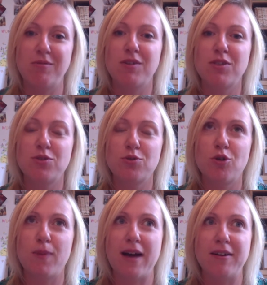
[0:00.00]
We've thought
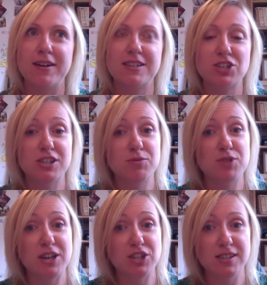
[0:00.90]
about addition and
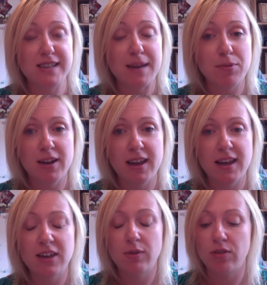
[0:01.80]
subtraction
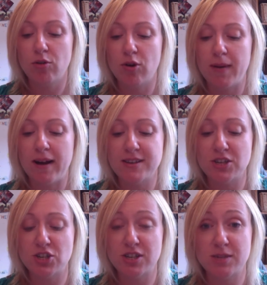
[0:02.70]
separately. We've thought about
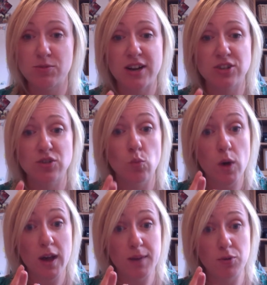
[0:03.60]
addition and subtraction
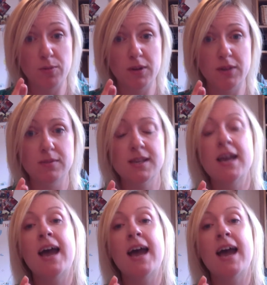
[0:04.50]
word problems.